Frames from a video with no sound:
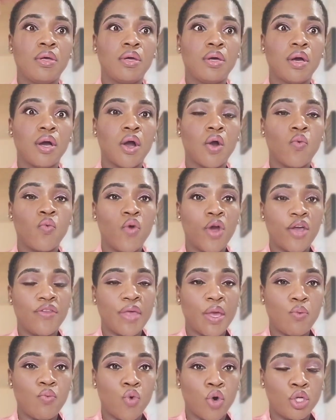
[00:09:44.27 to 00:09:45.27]
are where
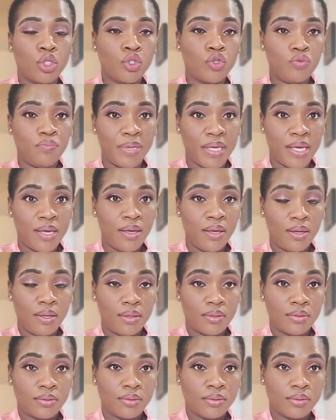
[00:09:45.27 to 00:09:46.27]
they want to be,
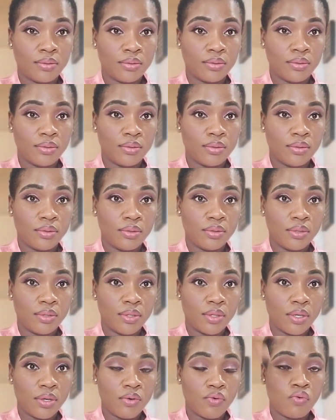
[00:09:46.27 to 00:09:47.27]

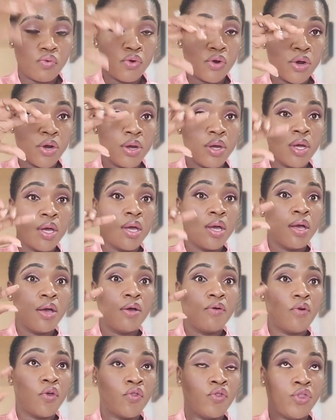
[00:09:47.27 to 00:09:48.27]
or
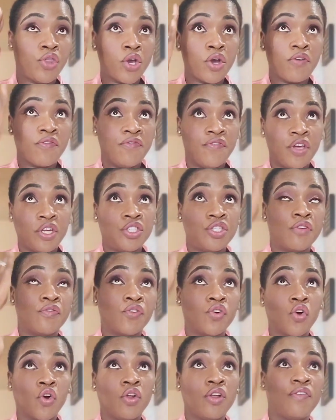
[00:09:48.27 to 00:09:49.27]
their vision of
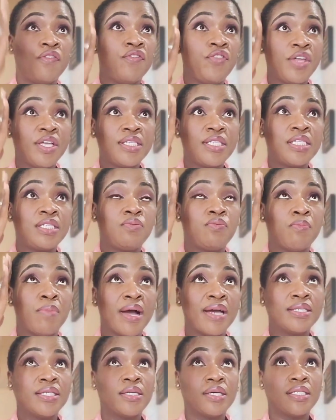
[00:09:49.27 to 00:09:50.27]
goal of this is my
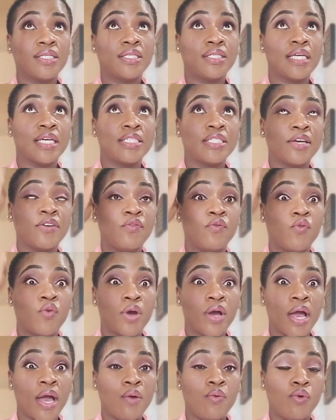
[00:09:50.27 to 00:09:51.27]
success of where
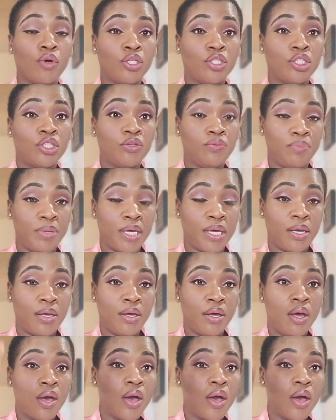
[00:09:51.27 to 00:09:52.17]
I want to be,